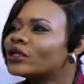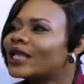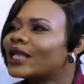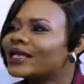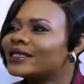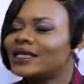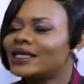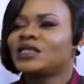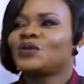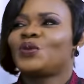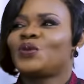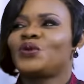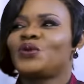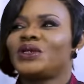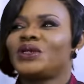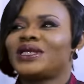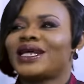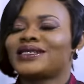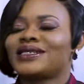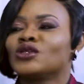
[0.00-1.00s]
that the
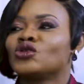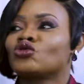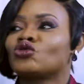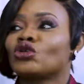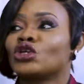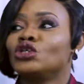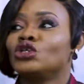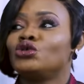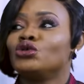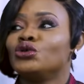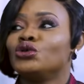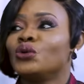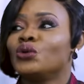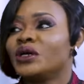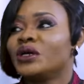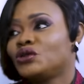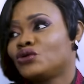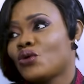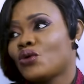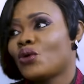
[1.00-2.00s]
spirit that is talking to you
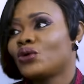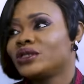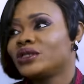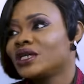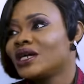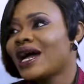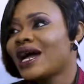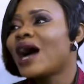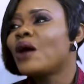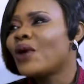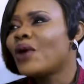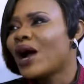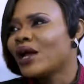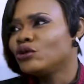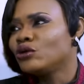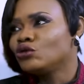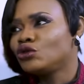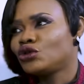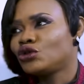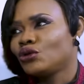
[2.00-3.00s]
is God? How are
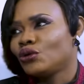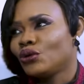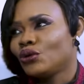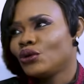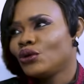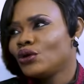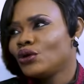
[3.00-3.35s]
you sure?